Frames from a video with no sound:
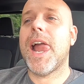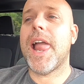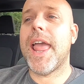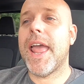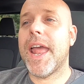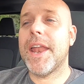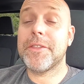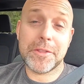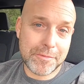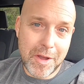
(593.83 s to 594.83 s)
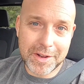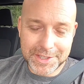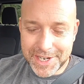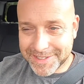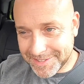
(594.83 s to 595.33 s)
and they're the wrong
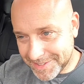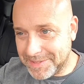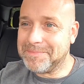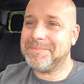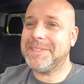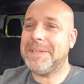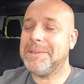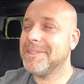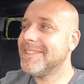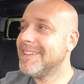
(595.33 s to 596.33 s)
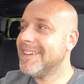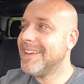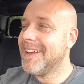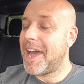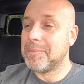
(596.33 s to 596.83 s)
injectors. So
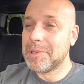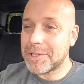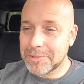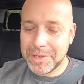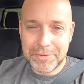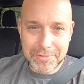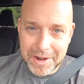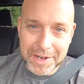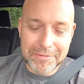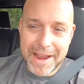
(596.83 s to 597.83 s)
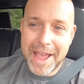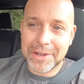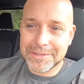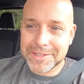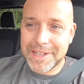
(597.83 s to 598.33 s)
I'm literally running
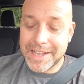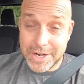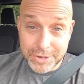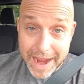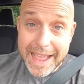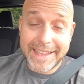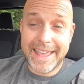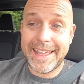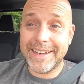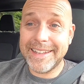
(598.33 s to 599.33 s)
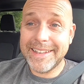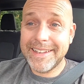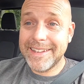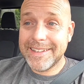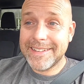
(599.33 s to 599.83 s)
around like a crackhead,
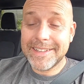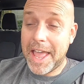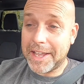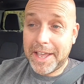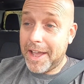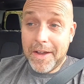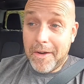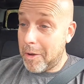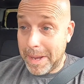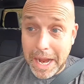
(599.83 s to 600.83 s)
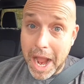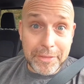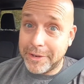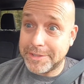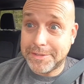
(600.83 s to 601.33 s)
like, oh my God,
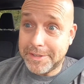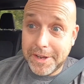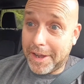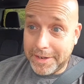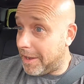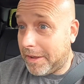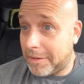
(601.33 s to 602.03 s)
there's an